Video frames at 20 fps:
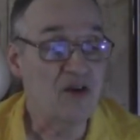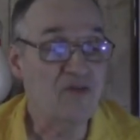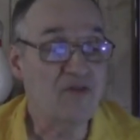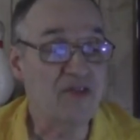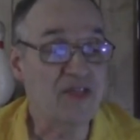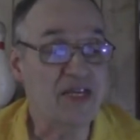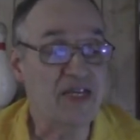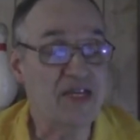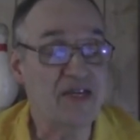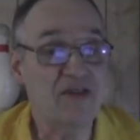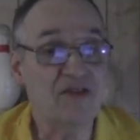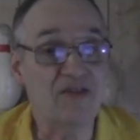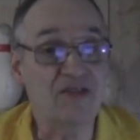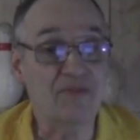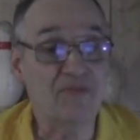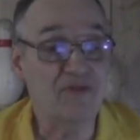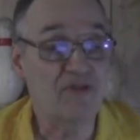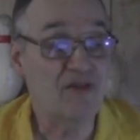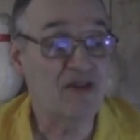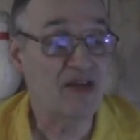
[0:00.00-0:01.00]
Over the years,
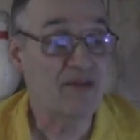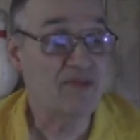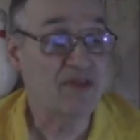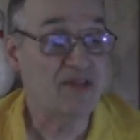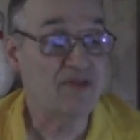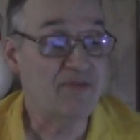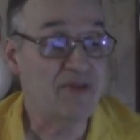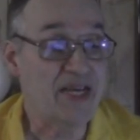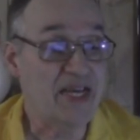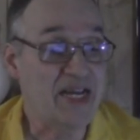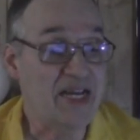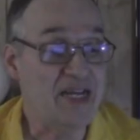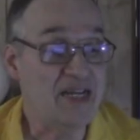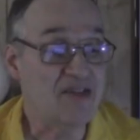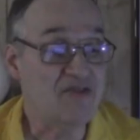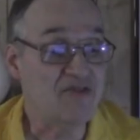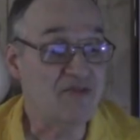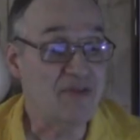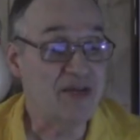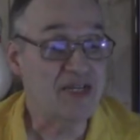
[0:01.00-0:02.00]
the program has
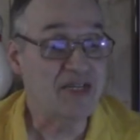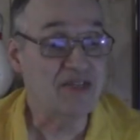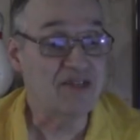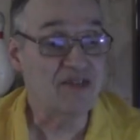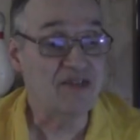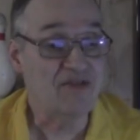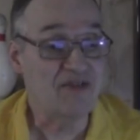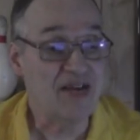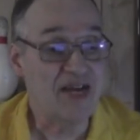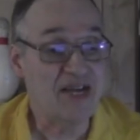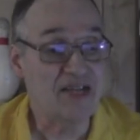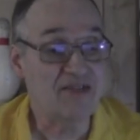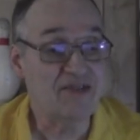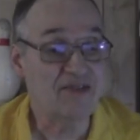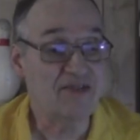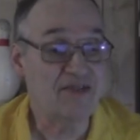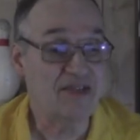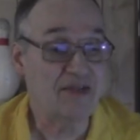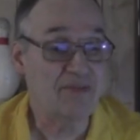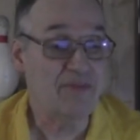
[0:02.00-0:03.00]
made tremendous
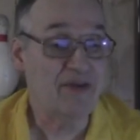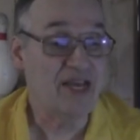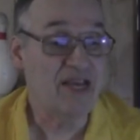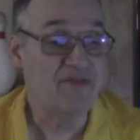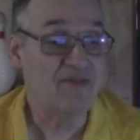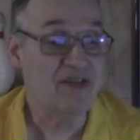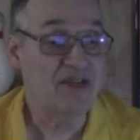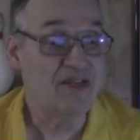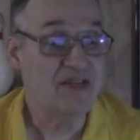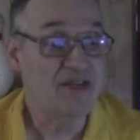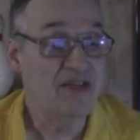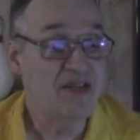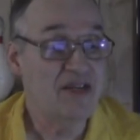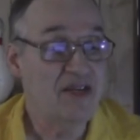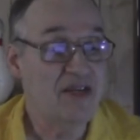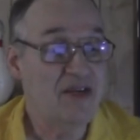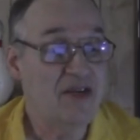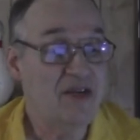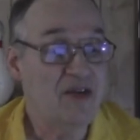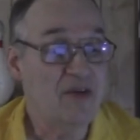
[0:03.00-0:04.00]
strides, said Pavin.
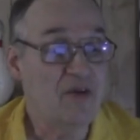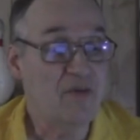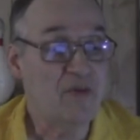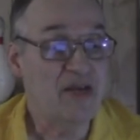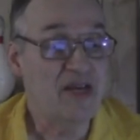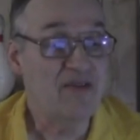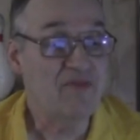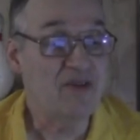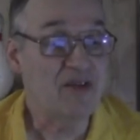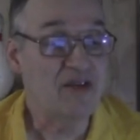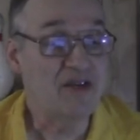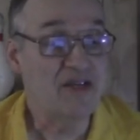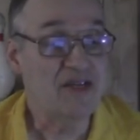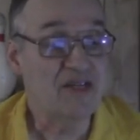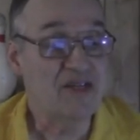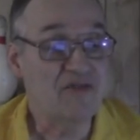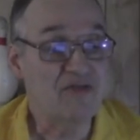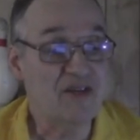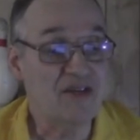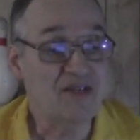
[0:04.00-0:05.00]
We have a good
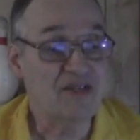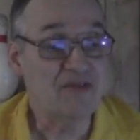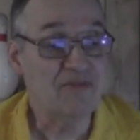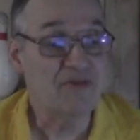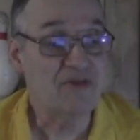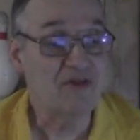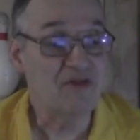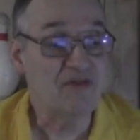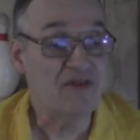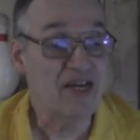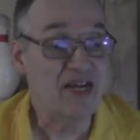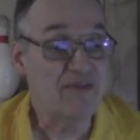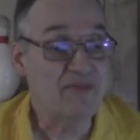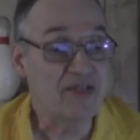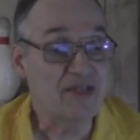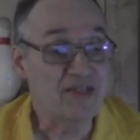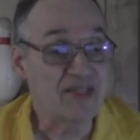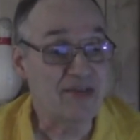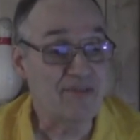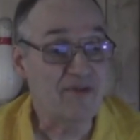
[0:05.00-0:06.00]
instruction program,
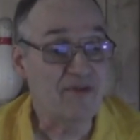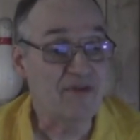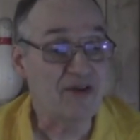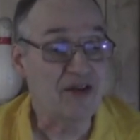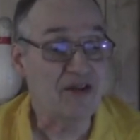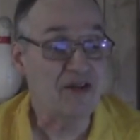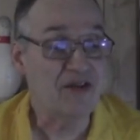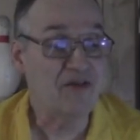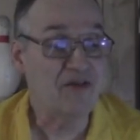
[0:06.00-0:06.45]
and some of our